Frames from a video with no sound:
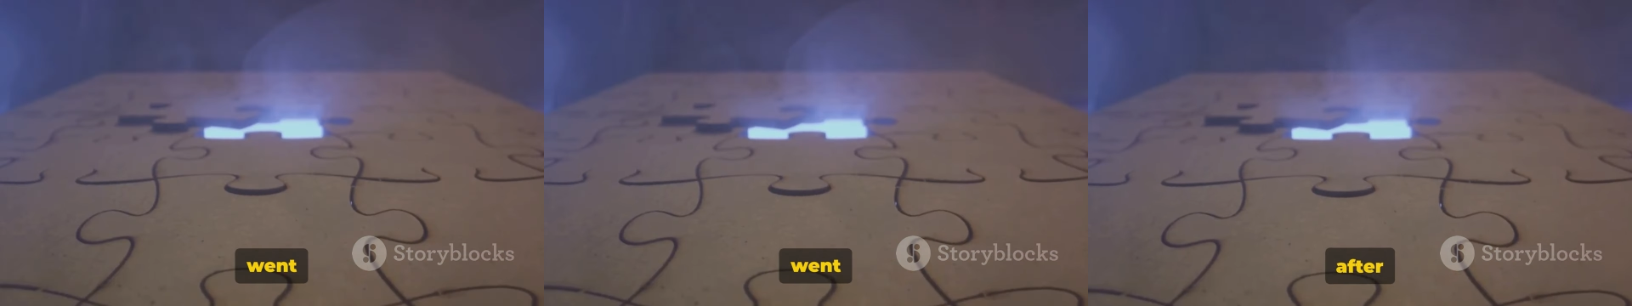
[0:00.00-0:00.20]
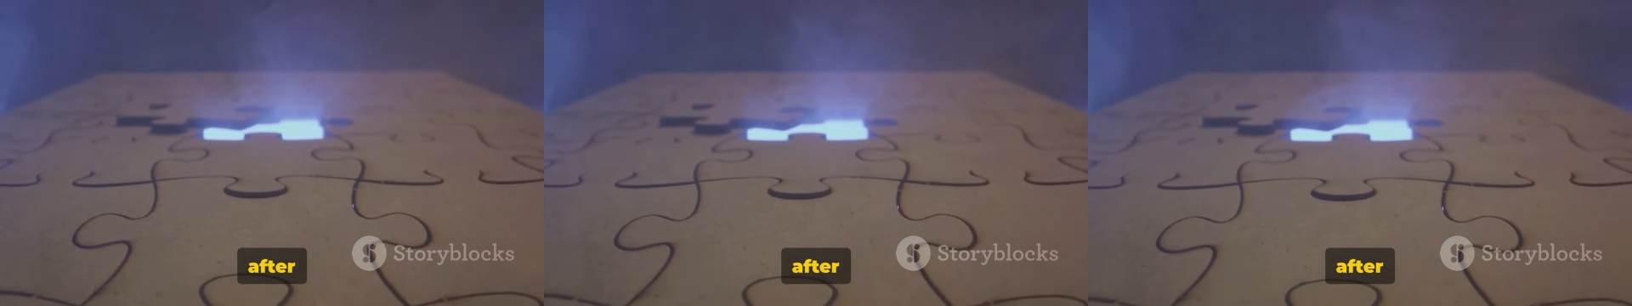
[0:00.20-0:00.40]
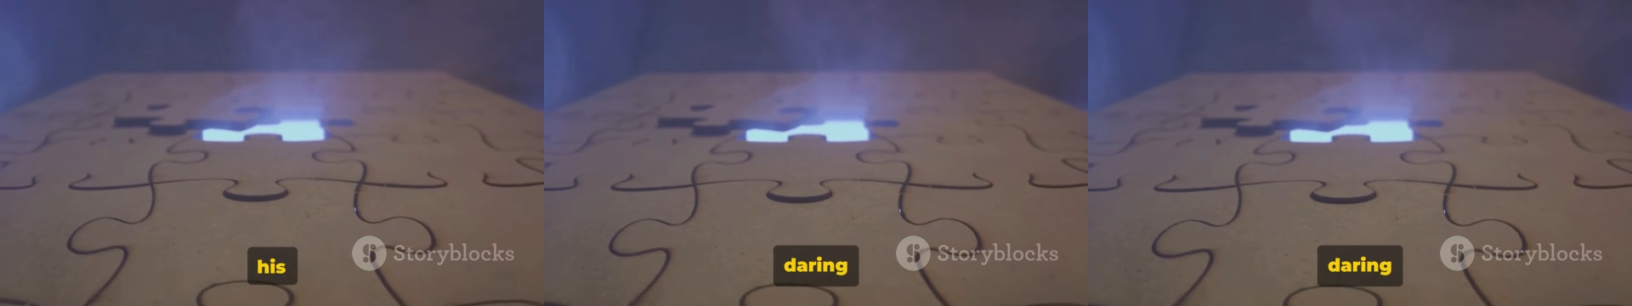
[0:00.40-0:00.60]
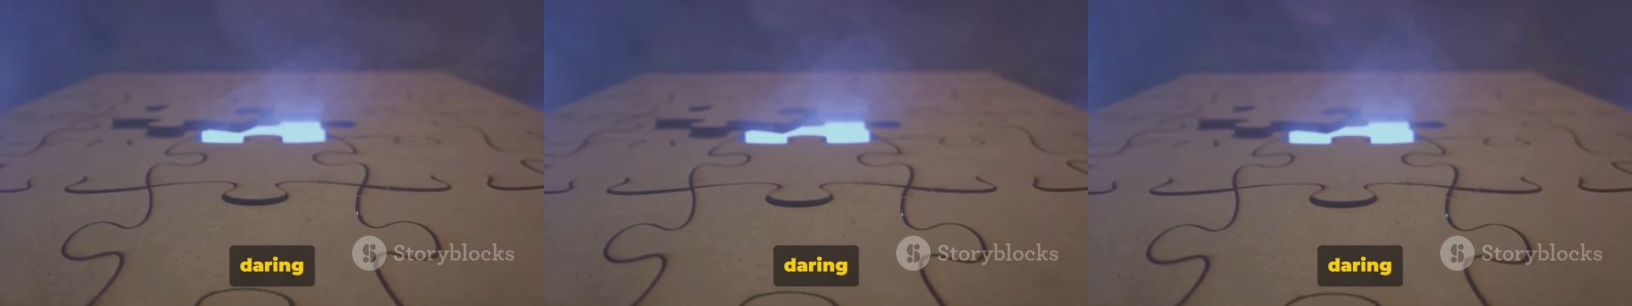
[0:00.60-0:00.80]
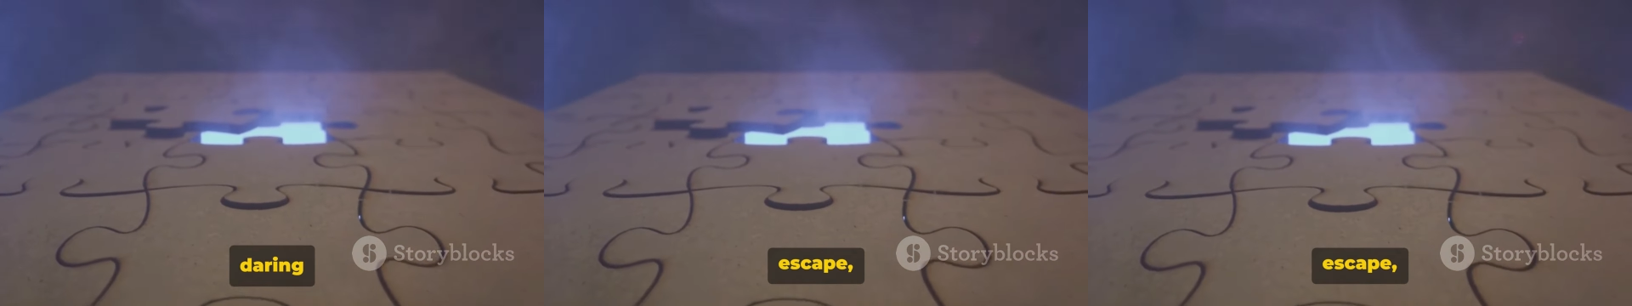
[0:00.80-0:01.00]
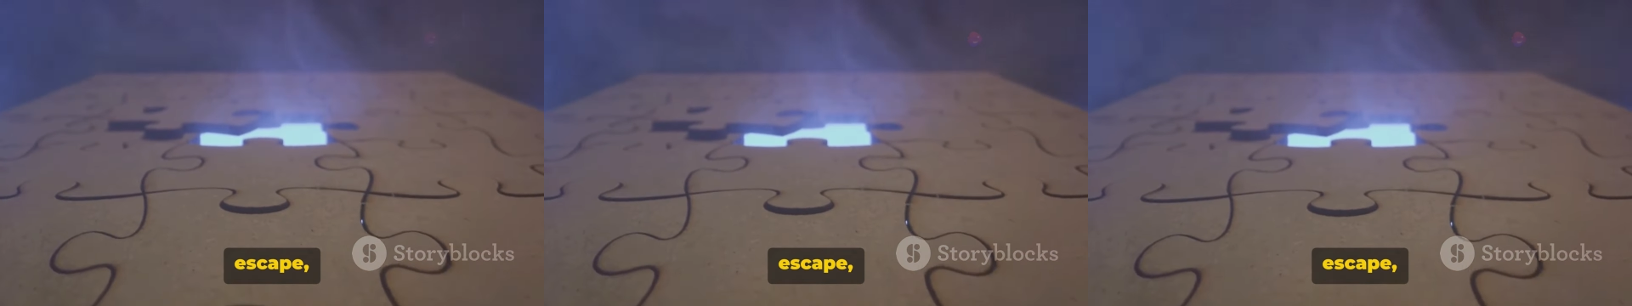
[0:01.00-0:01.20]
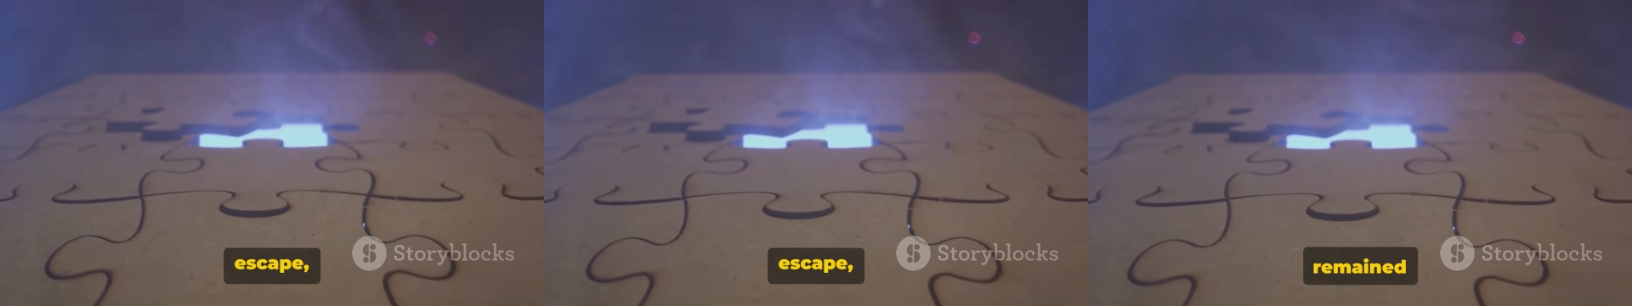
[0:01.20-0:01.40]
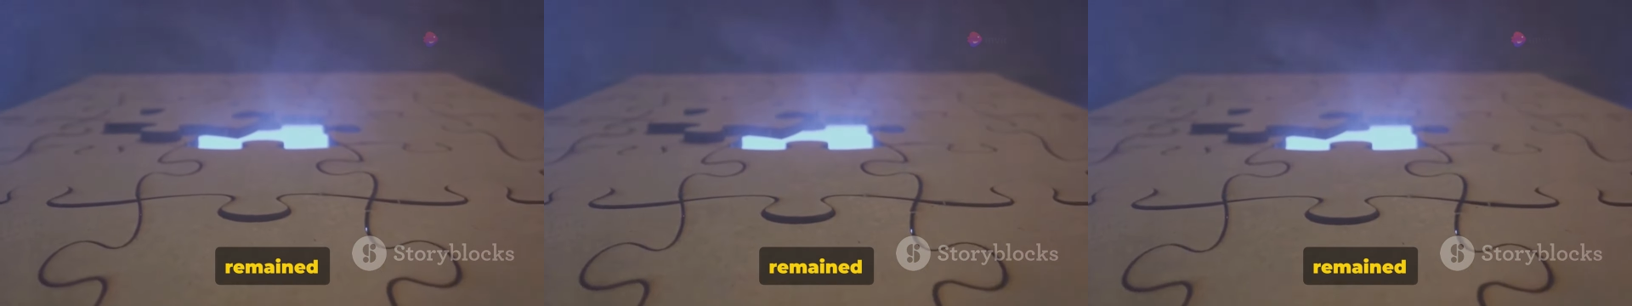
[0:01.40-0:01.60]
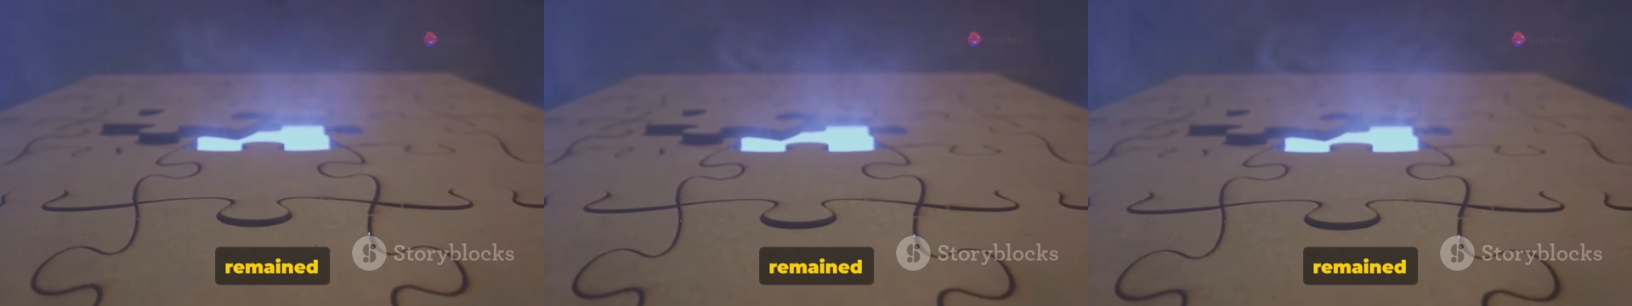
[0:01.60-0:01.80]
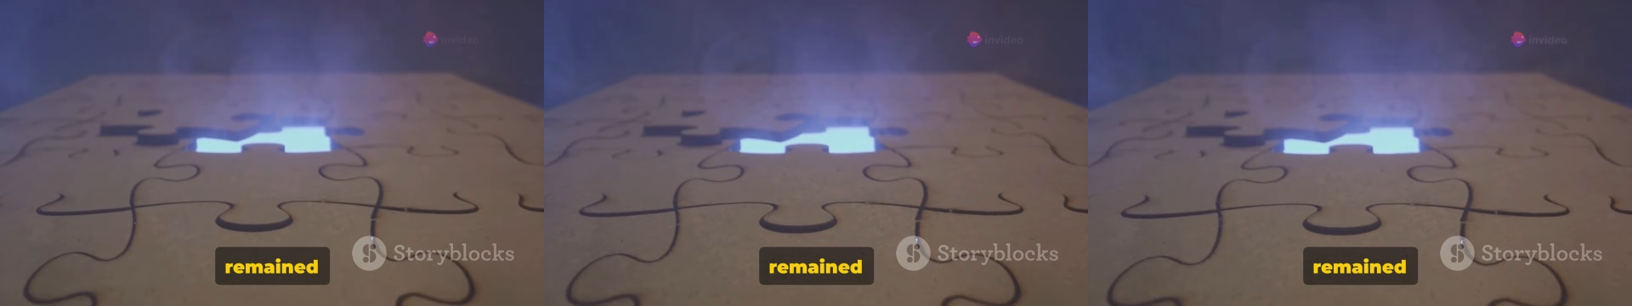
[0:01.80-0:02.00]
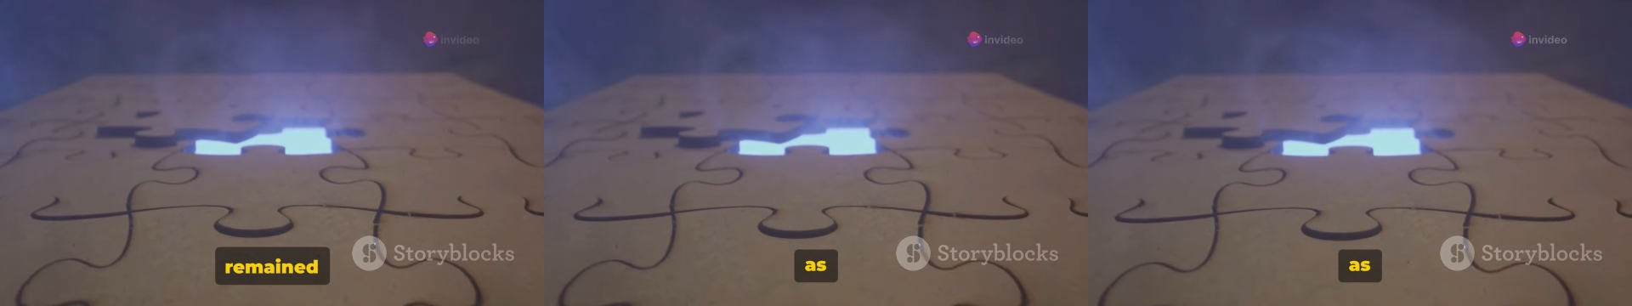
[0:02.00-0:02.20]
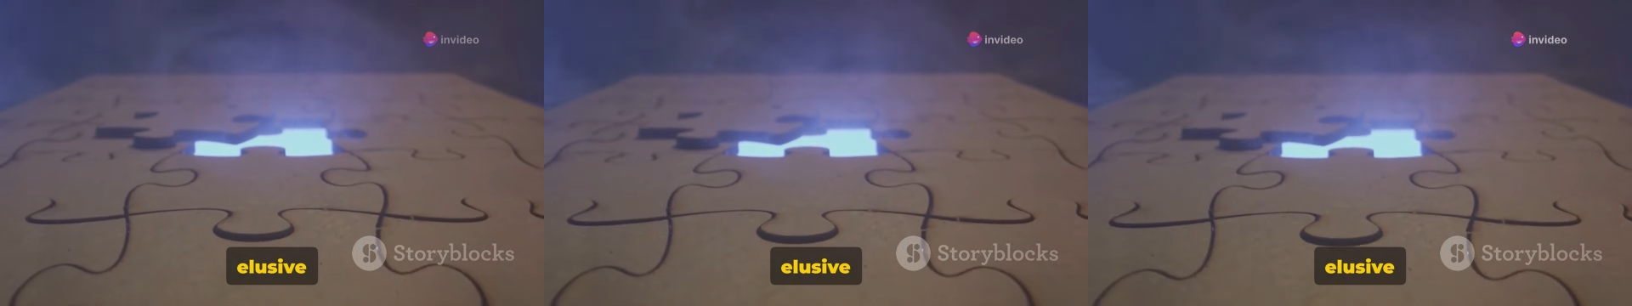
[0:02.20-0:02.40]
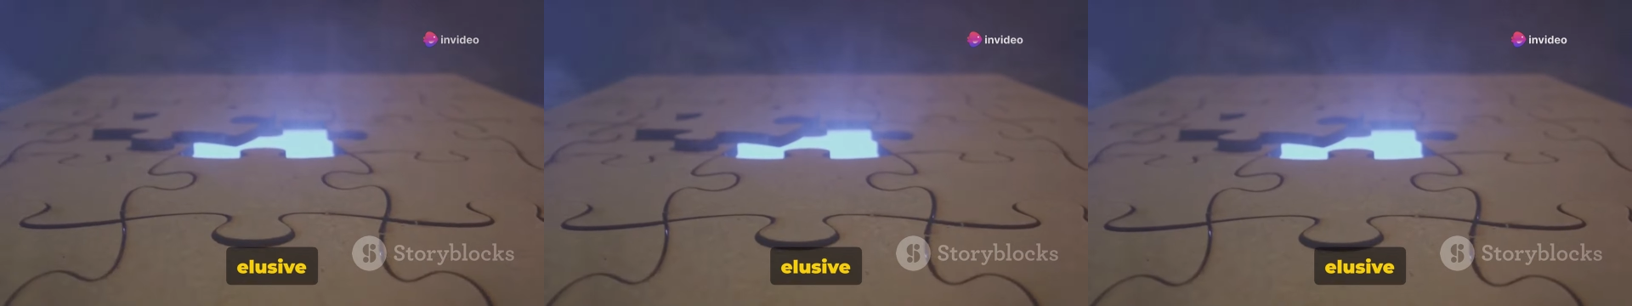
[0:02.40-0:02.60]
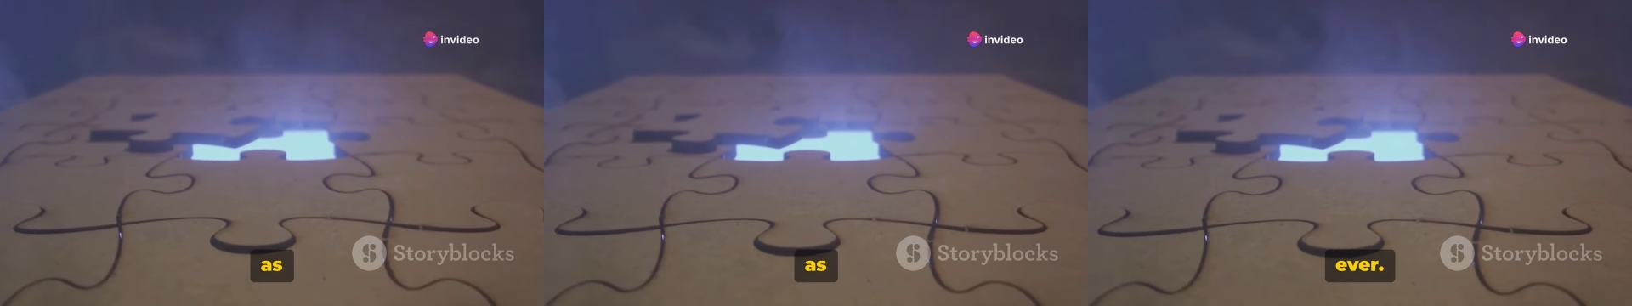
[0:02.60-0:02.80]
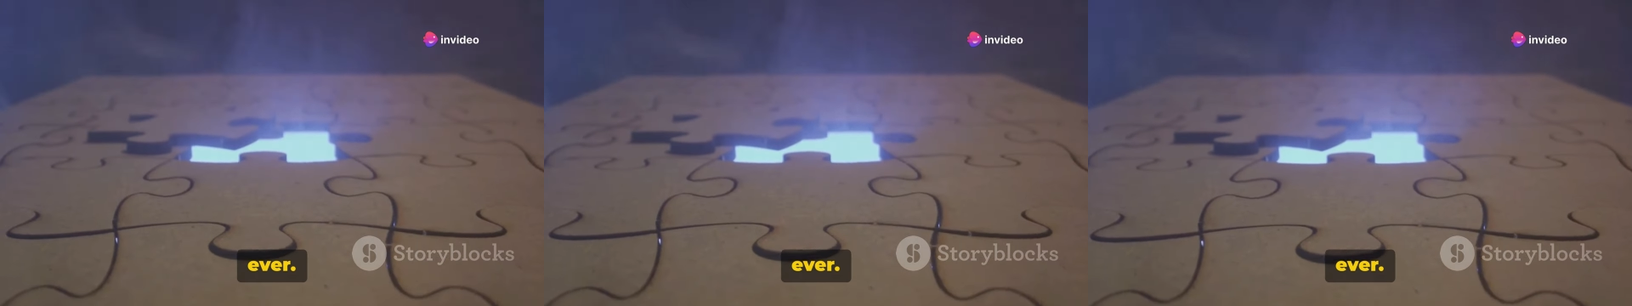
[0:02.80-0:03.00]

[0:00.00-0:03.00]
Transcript: No face is visible, so there are no lips to read.